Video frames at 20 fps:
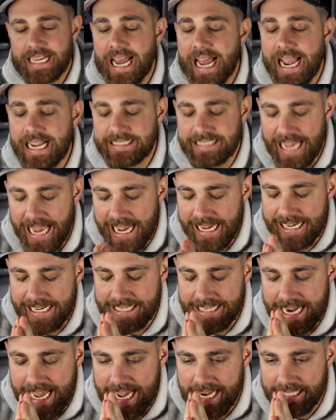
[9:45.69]
Guys, I
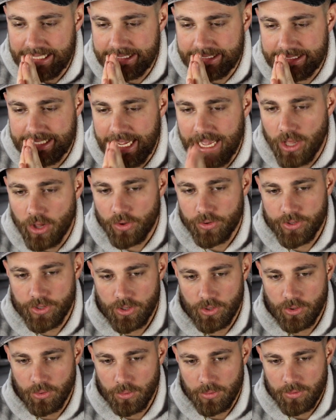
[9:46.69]
cannot tell
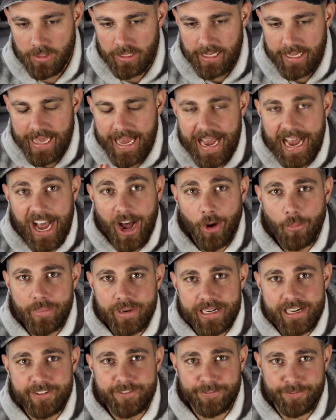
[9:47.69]
you how
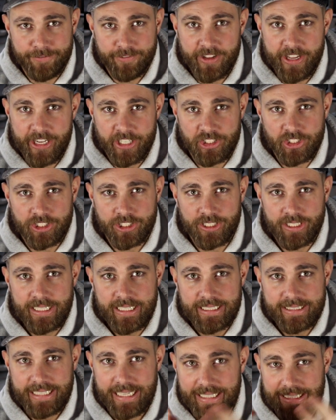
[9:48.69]
many fish
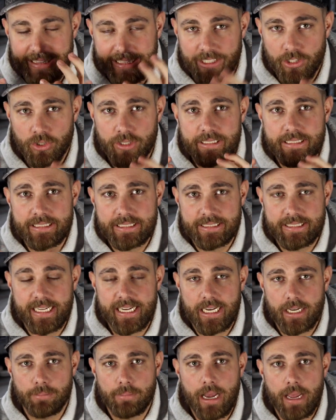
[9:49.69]
that literally
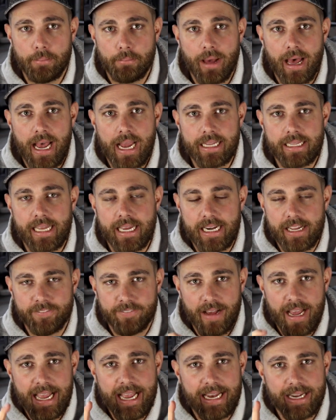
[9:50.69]
stick in my mind that
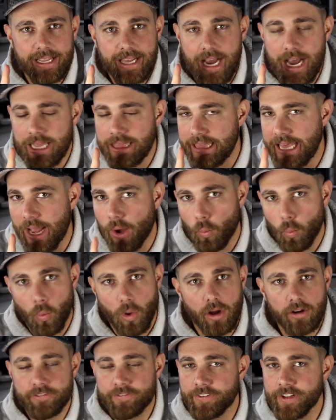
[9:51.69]
if I had caught that
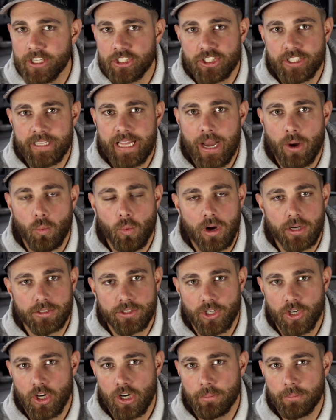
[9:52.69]
one fish in that
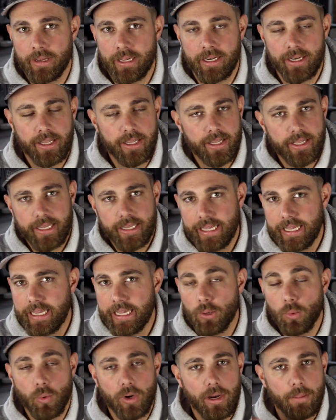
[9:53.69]
one tournament,
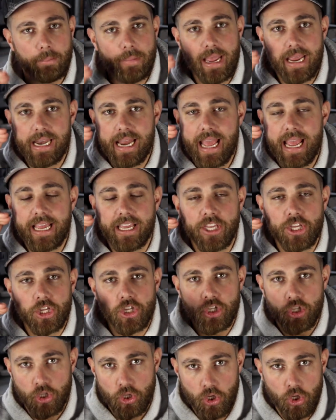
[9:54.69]
it would have made a
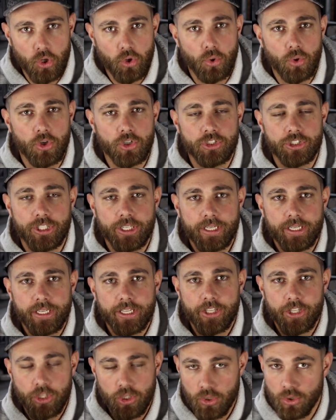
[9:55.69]
huge,
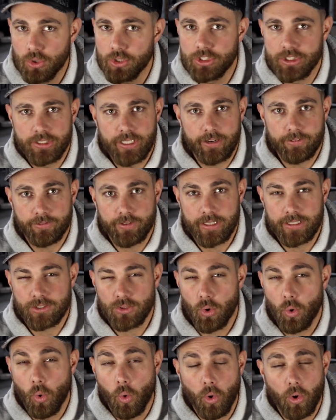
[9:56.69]
huge
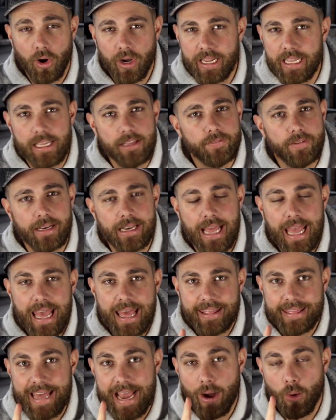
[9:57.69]
difference. Or even
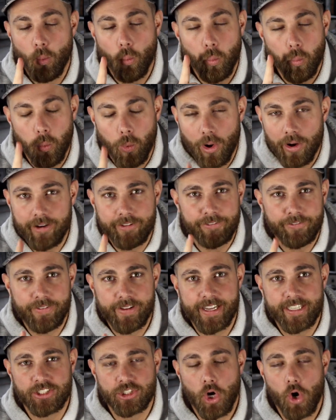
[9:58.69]
that one
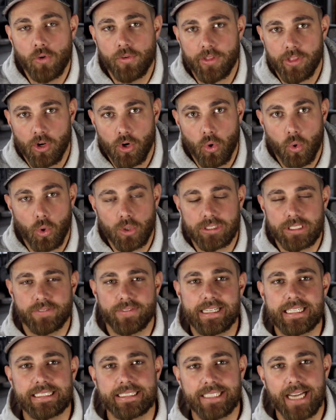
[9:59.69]
fish over the course
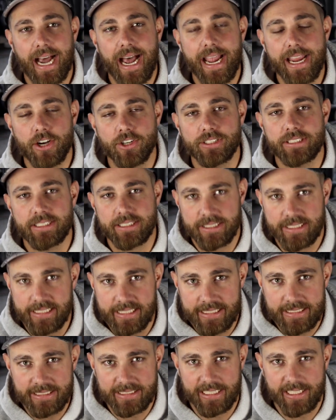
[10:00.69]
of an entire
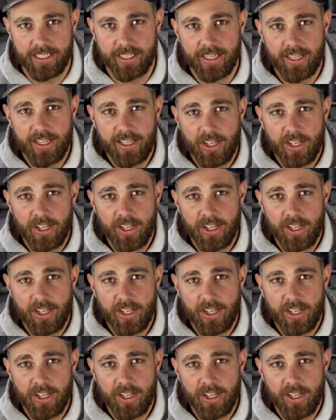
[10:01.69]
season,